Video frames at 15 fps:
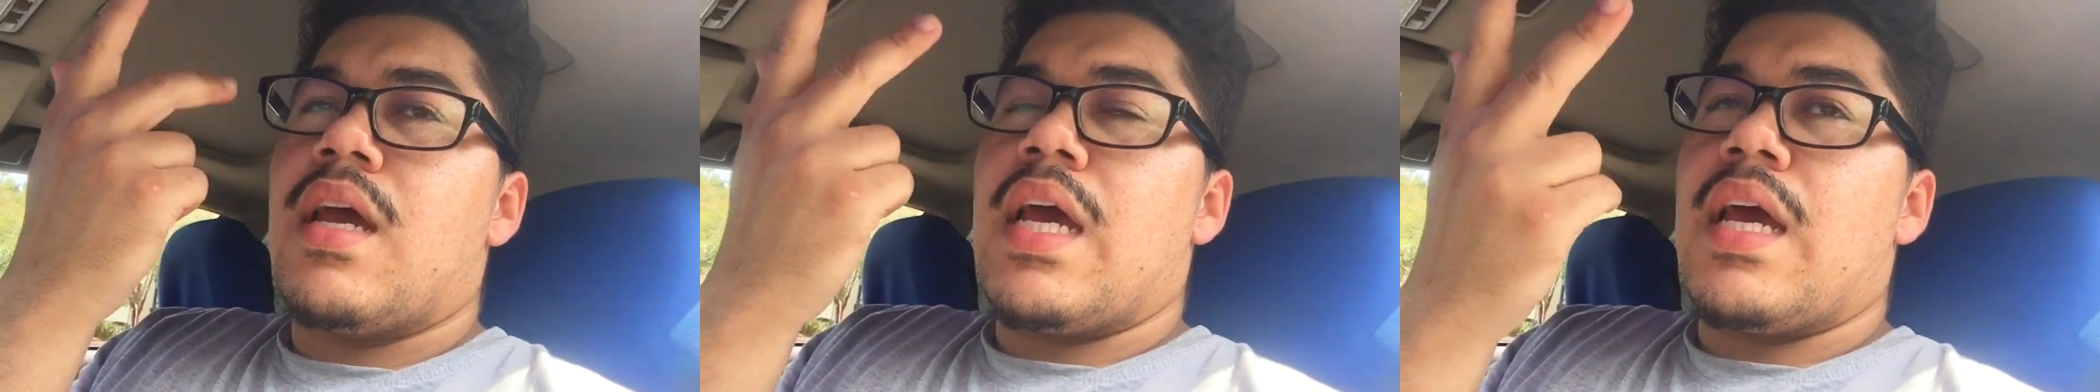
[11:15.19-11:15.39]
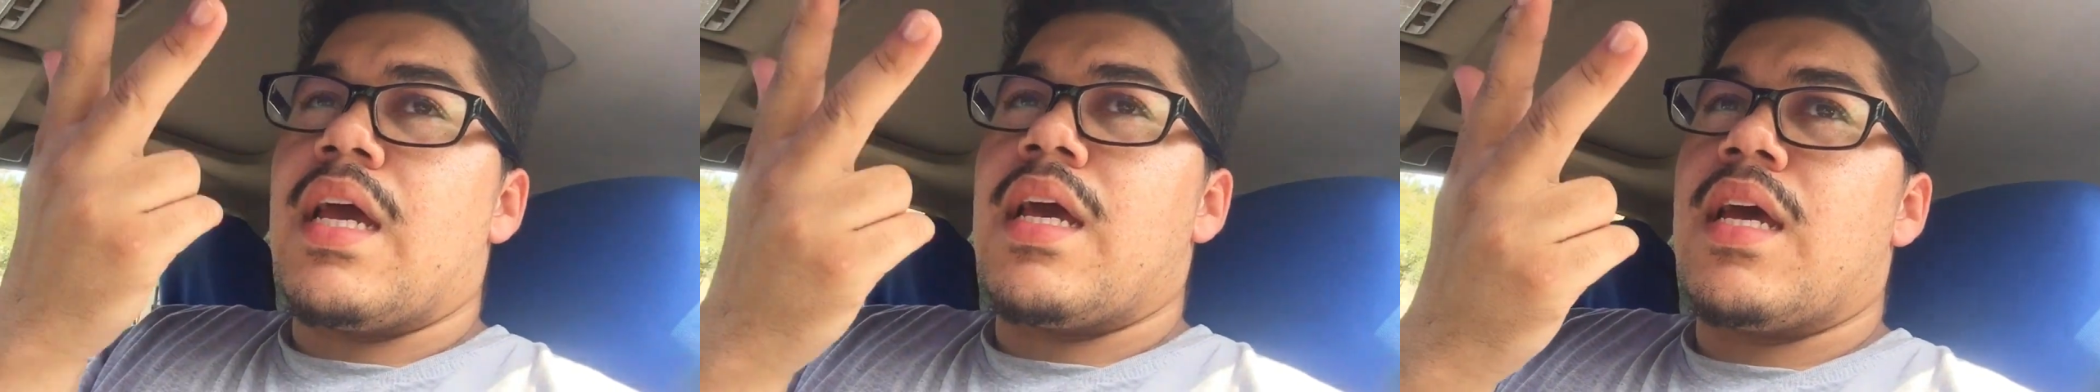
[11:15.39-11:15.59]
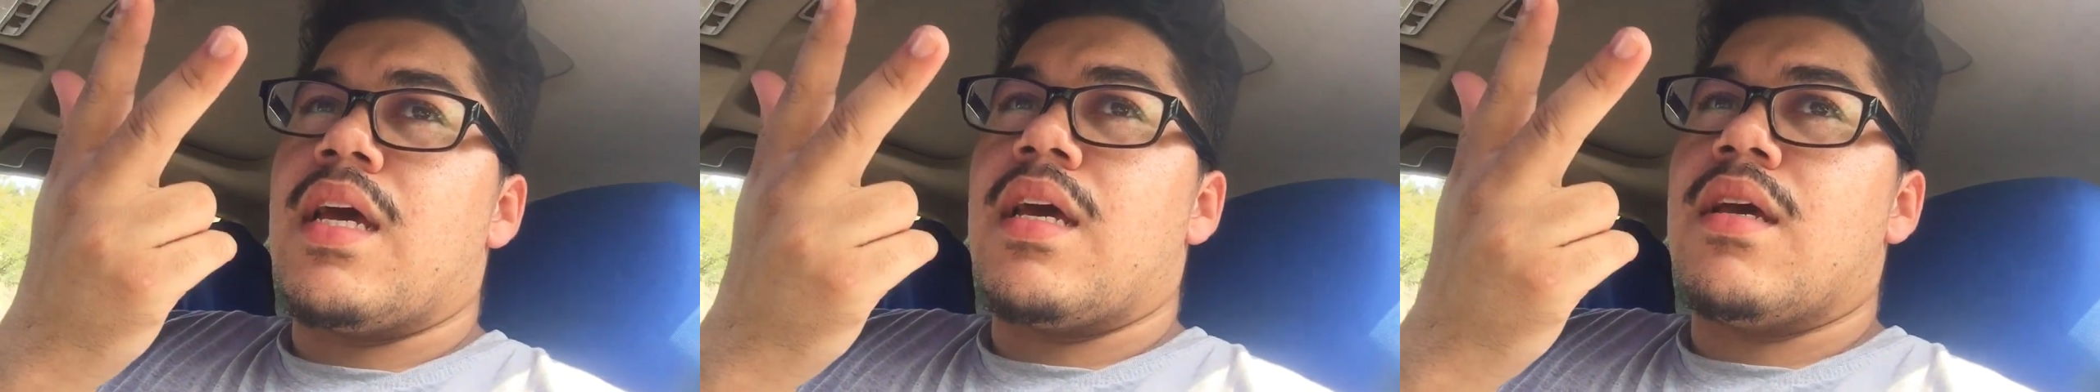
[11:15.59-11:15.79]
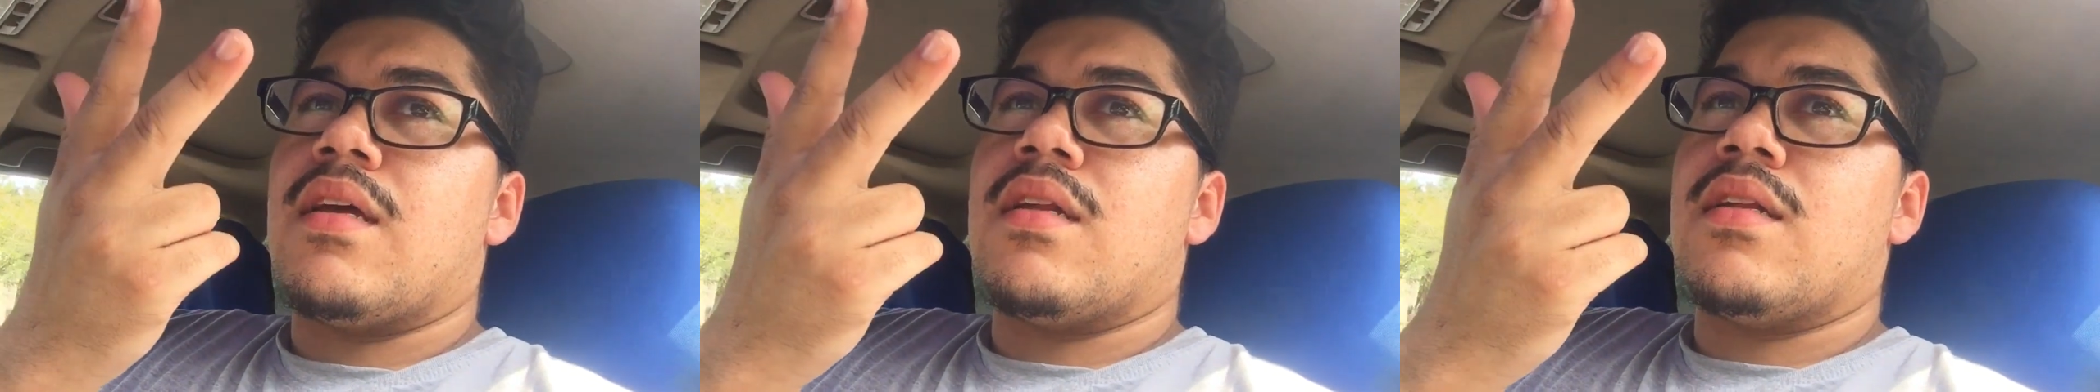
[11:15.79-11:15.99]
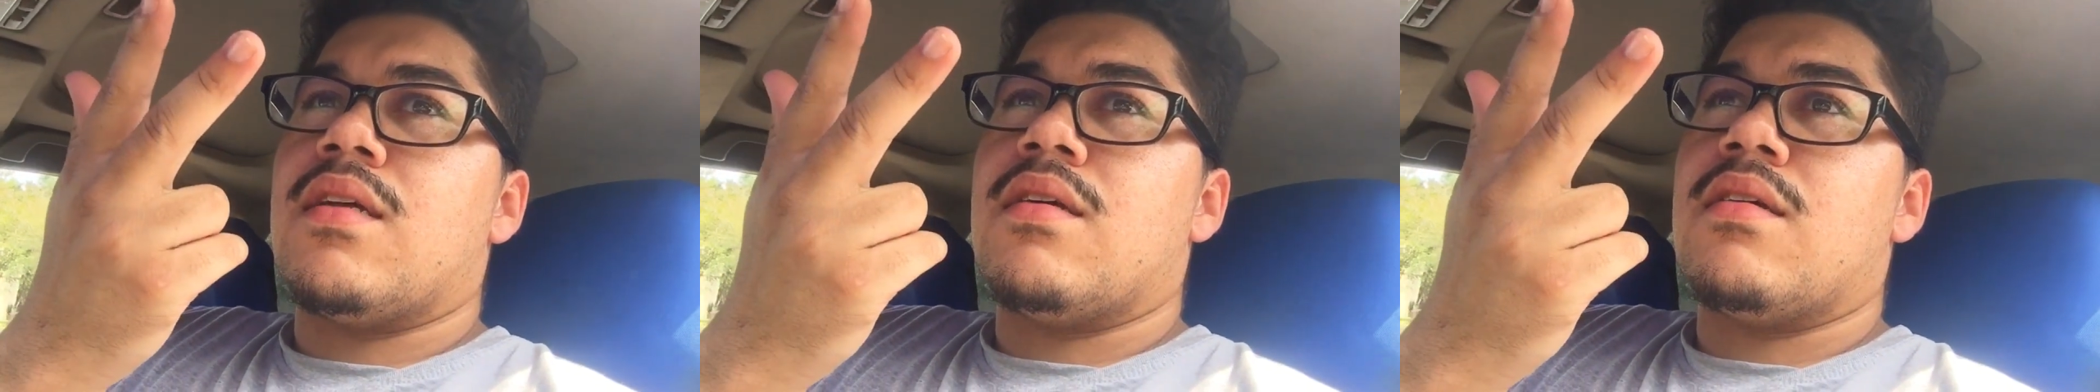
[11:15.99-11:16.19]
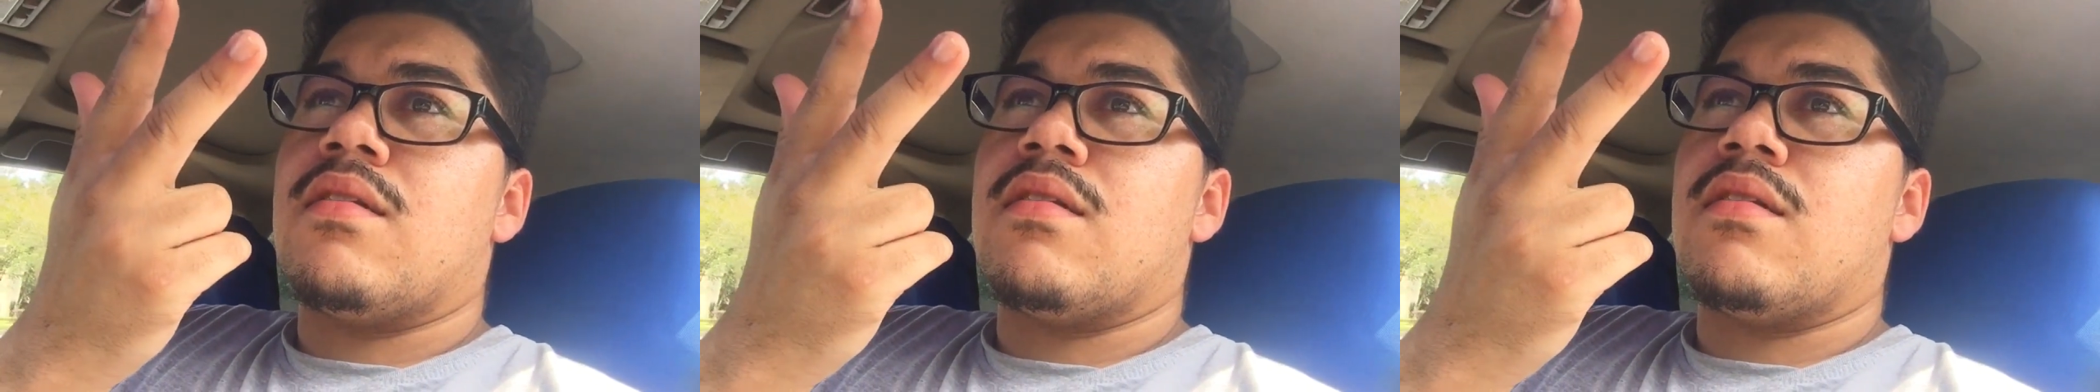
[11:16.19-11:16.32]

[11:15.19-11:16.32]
and